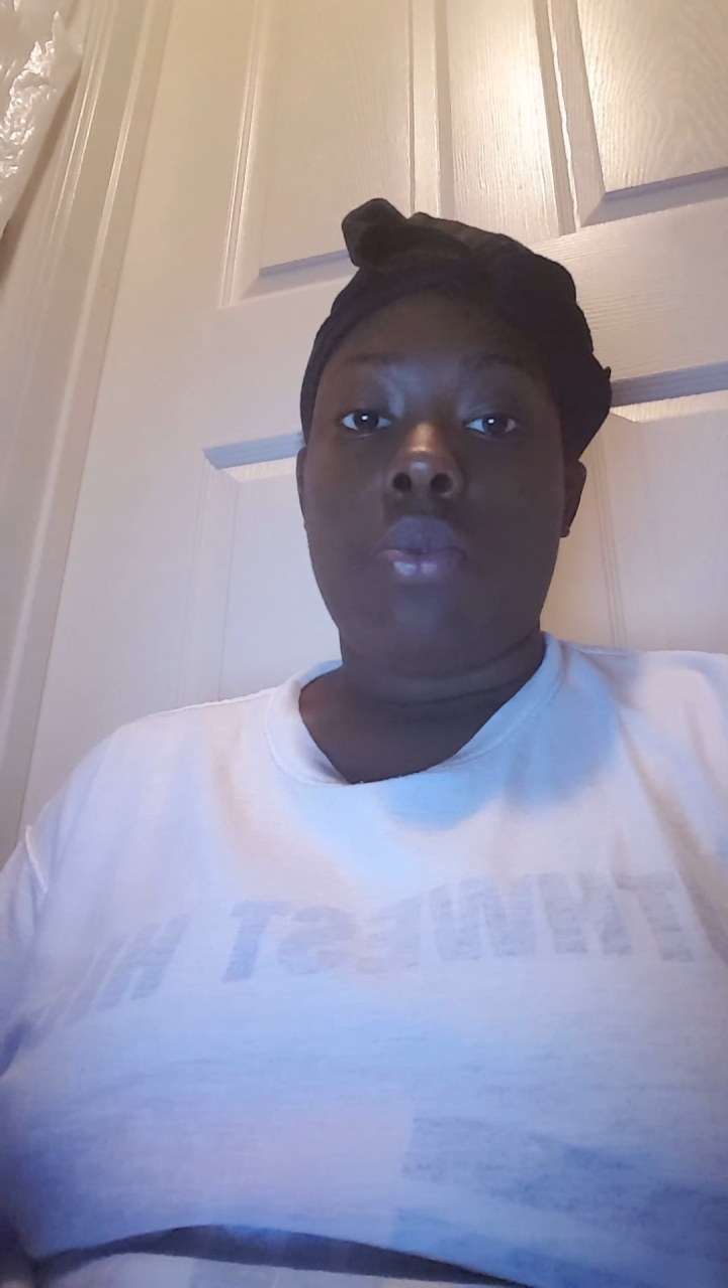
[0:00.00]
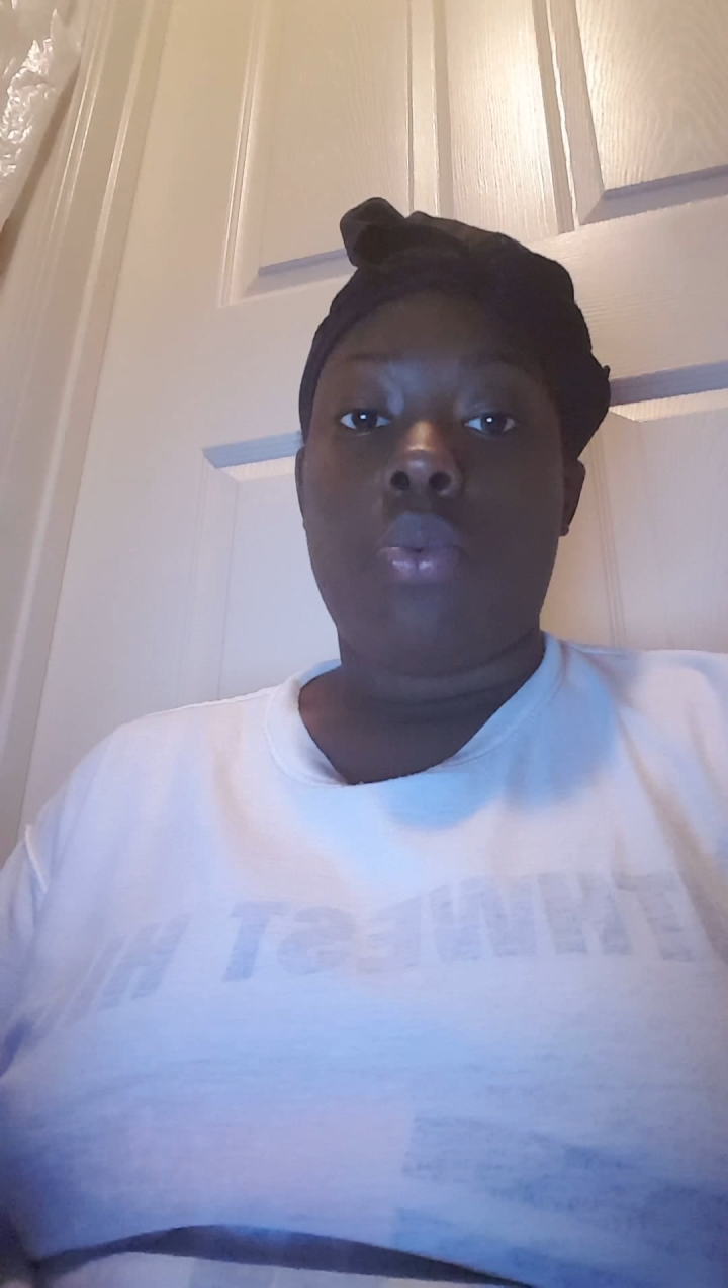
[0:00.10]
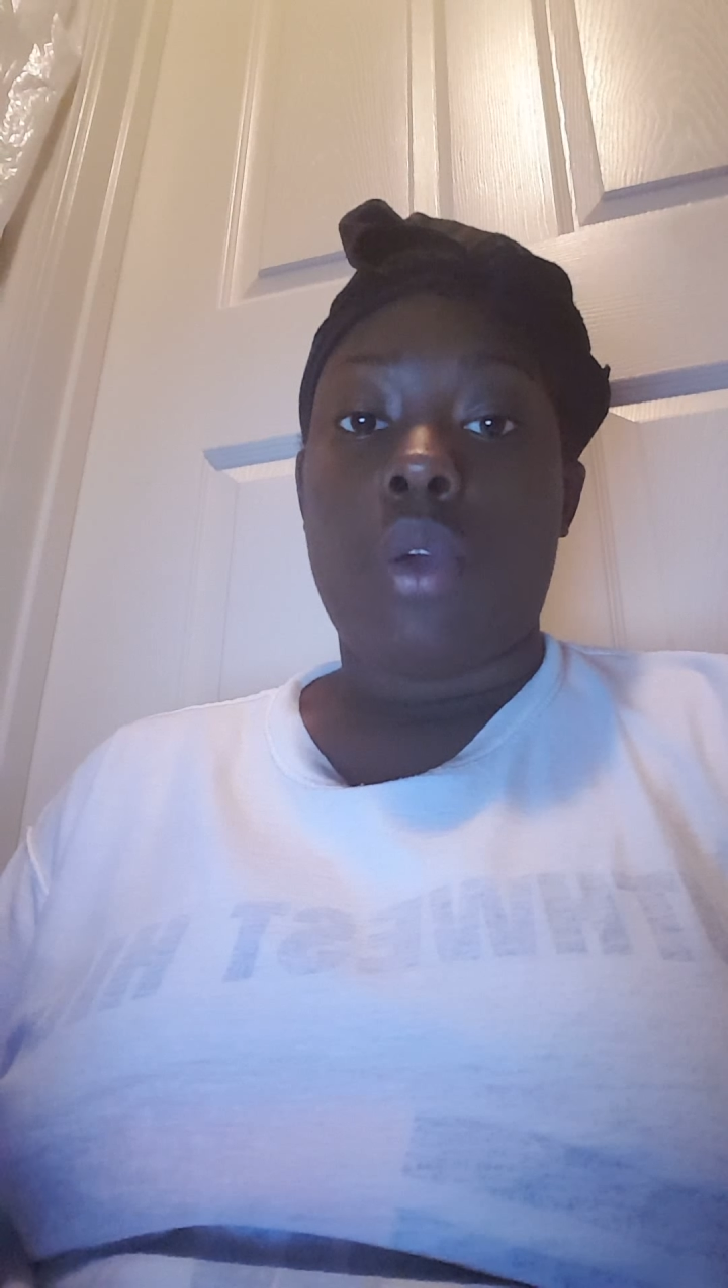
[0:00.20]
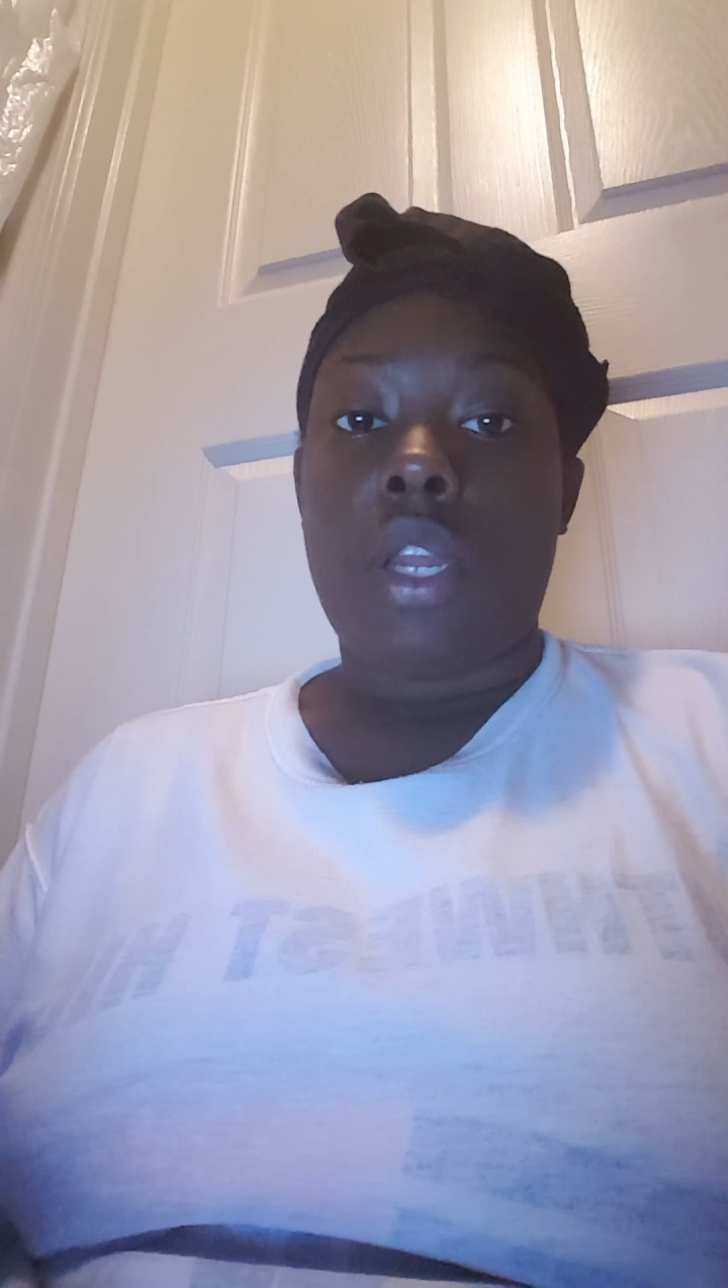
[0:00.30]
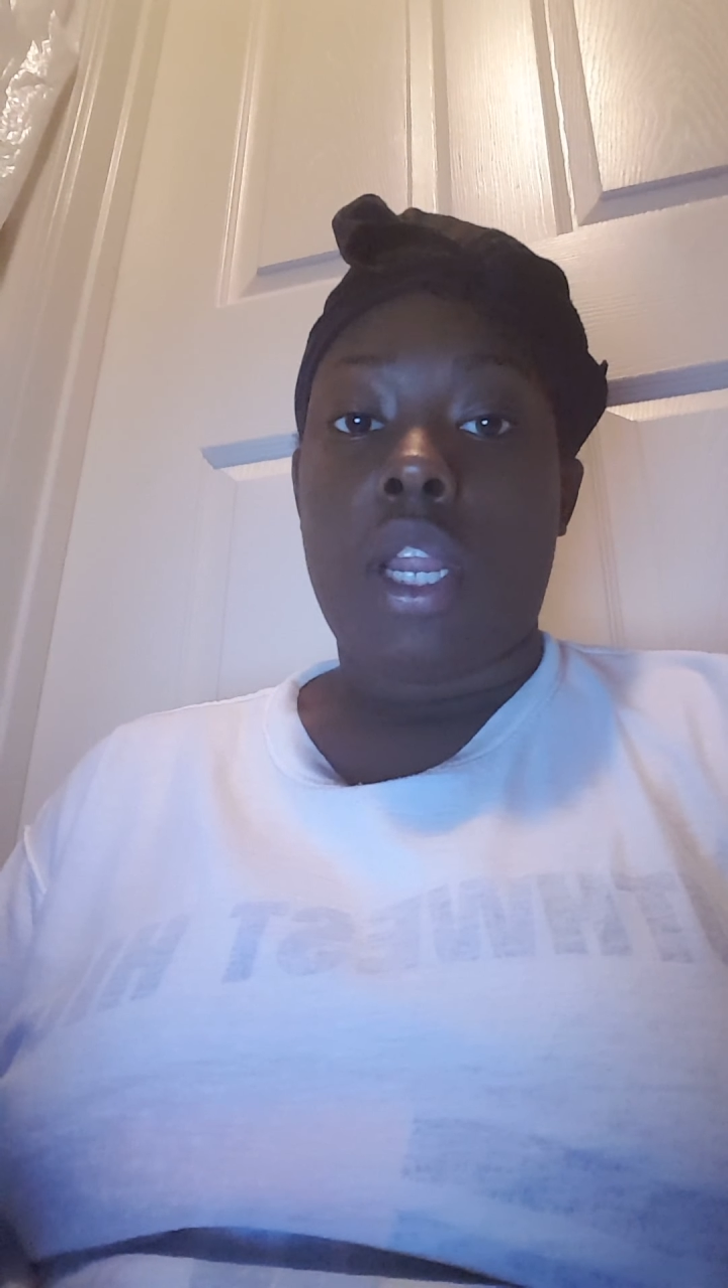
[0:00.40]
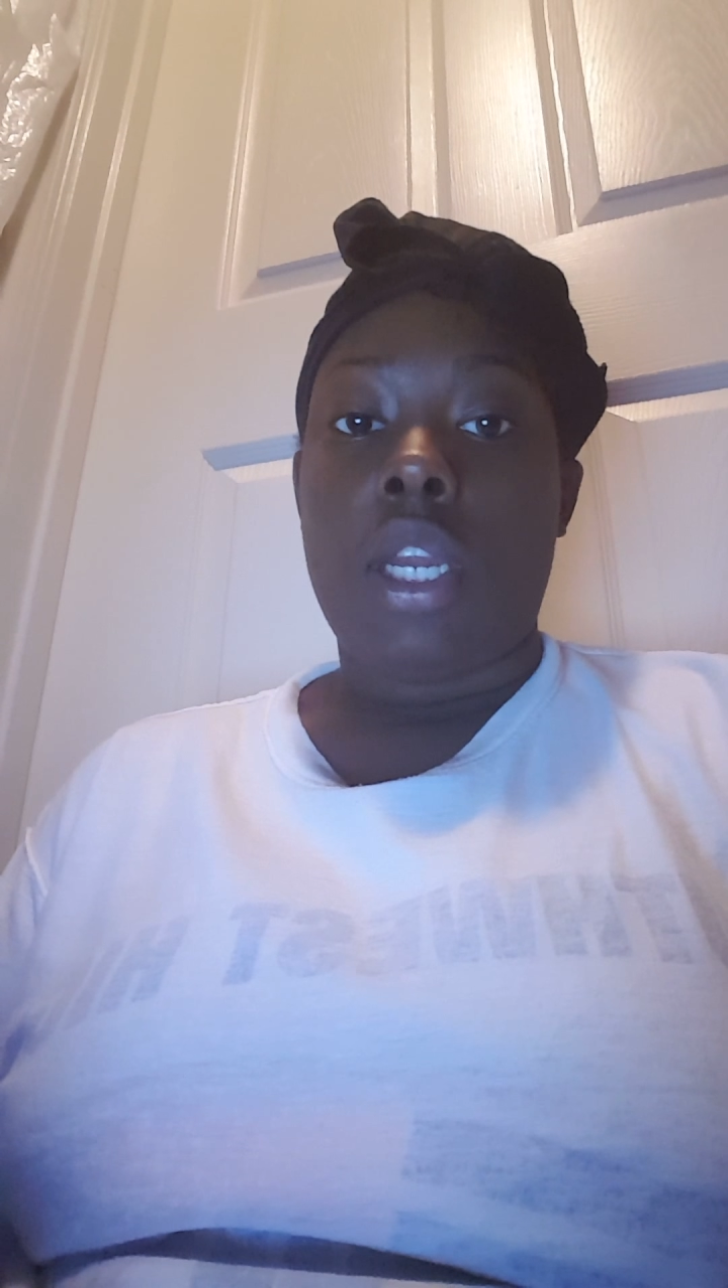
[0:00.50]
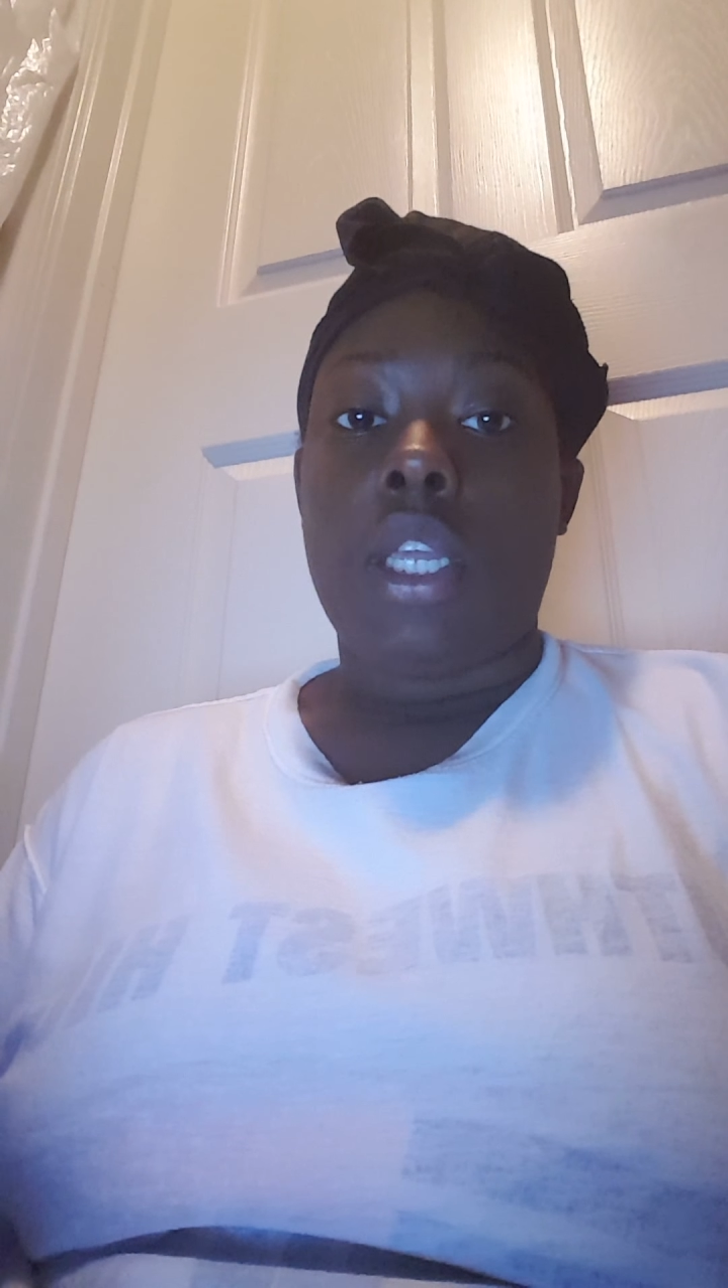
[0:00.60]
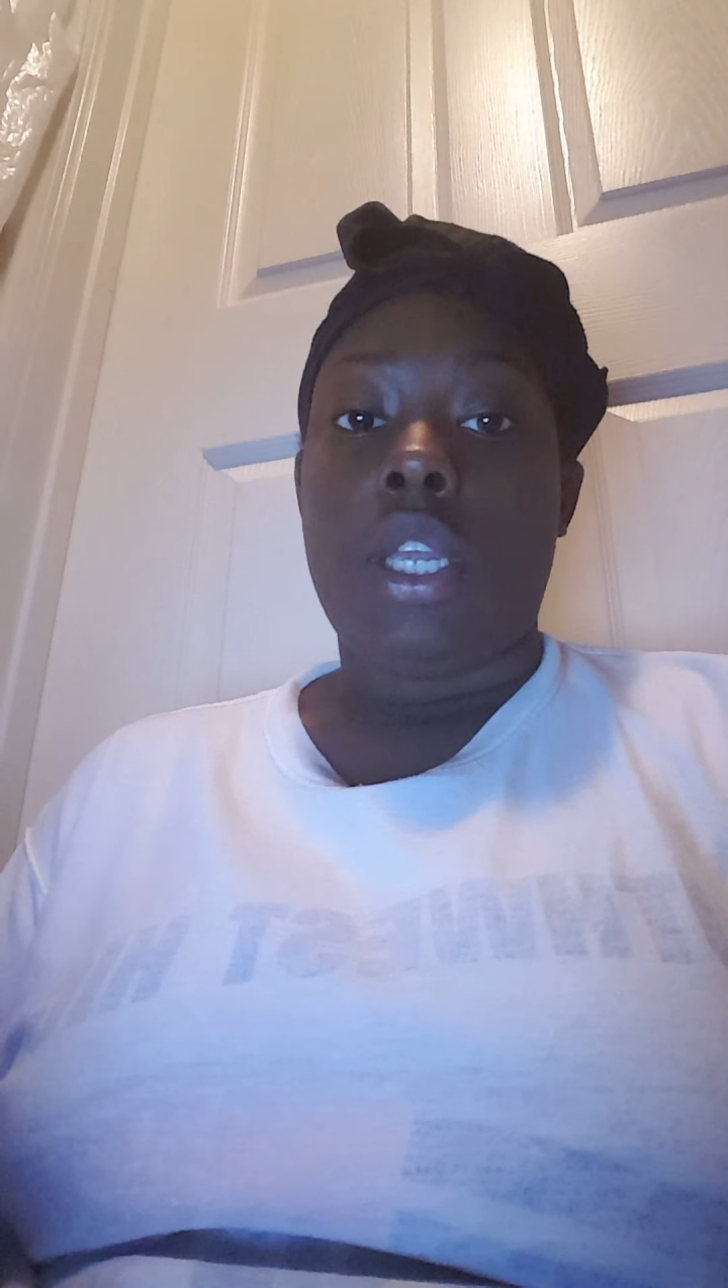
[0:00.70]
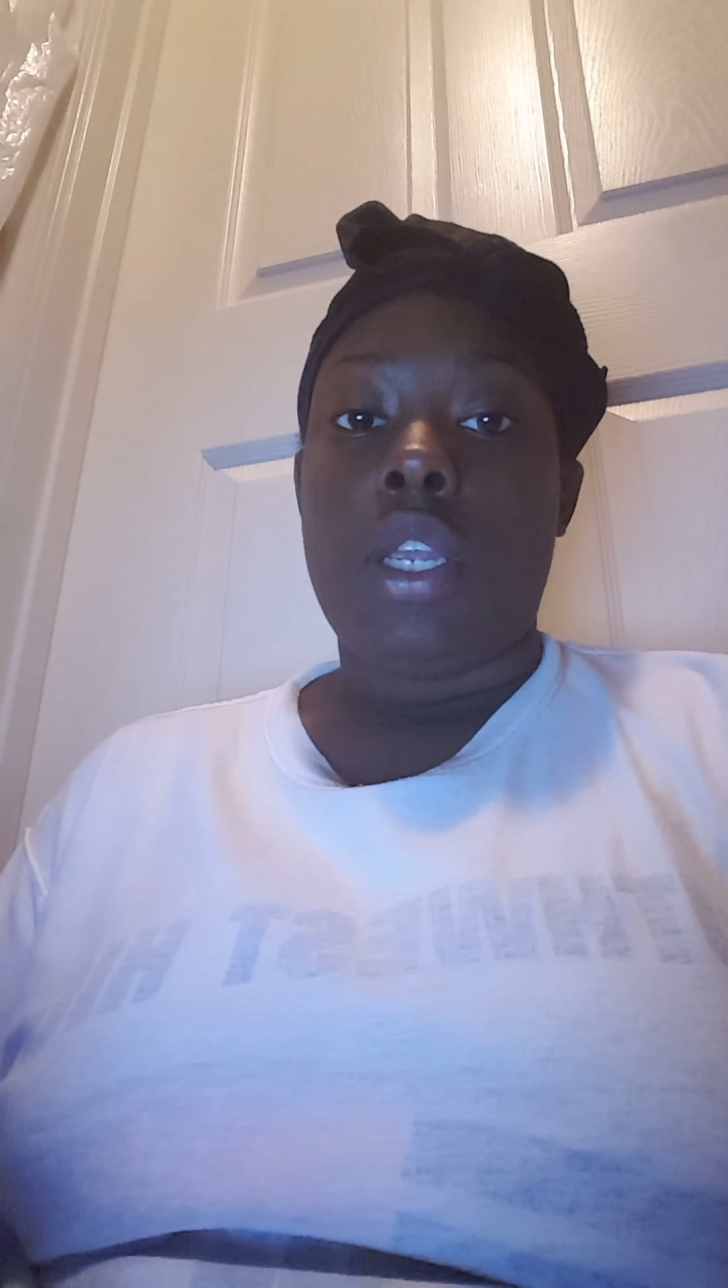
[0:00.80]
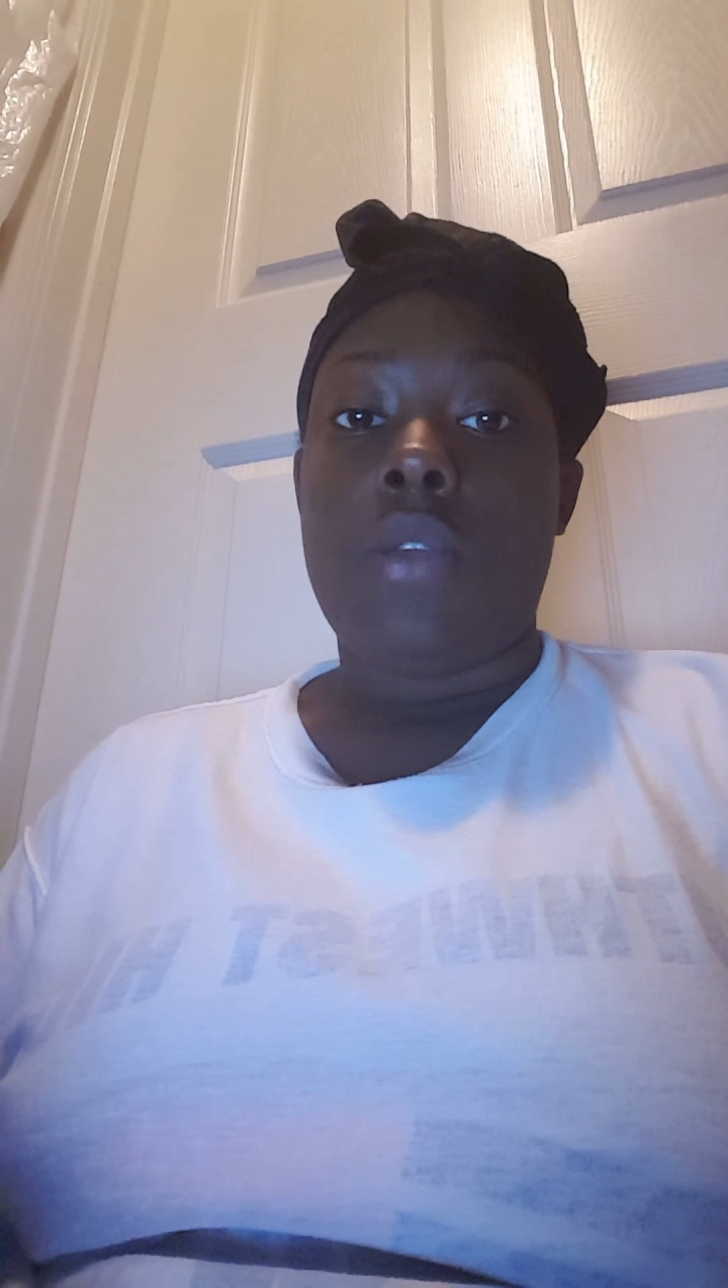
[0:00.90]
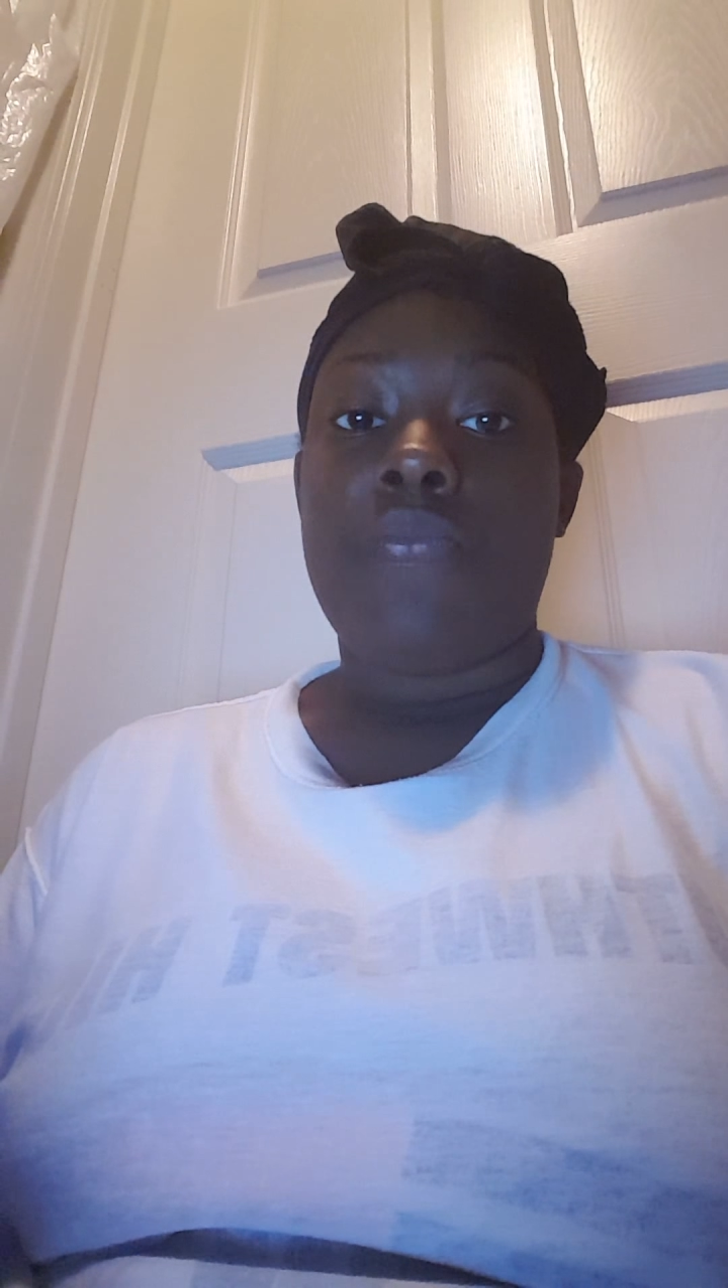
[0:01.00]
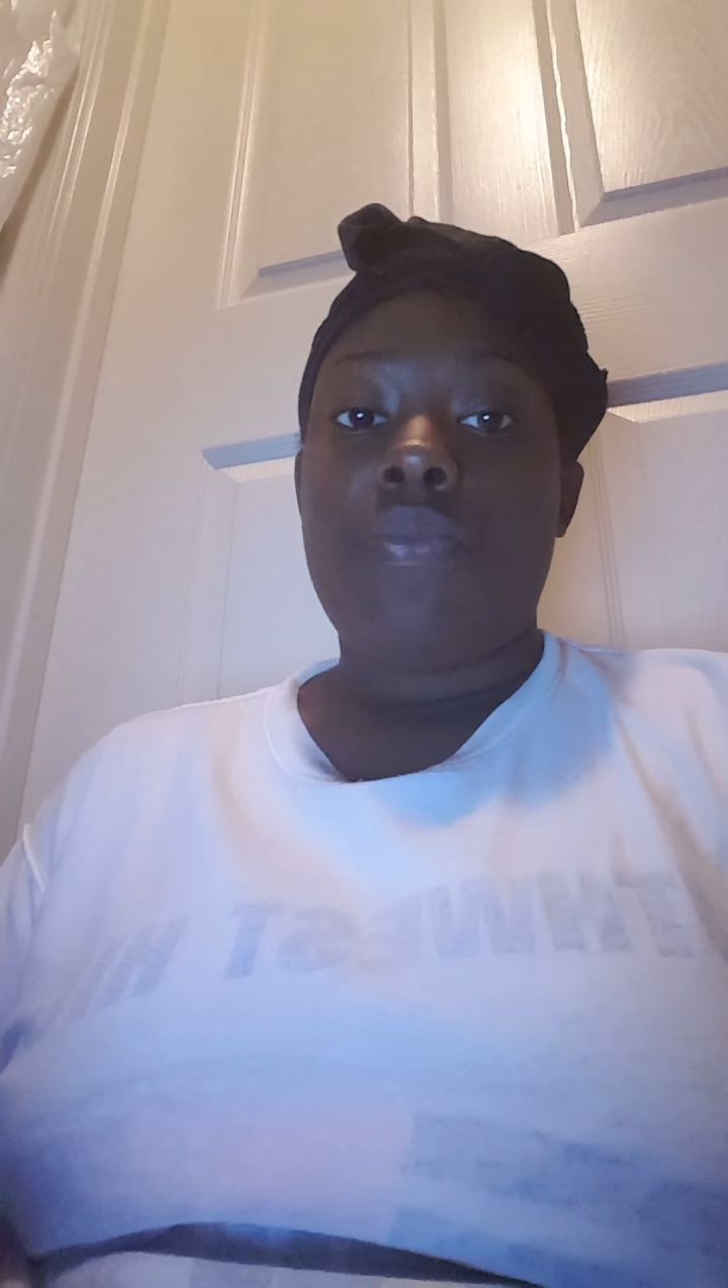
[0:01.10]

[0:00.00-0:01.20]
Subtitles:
what they need.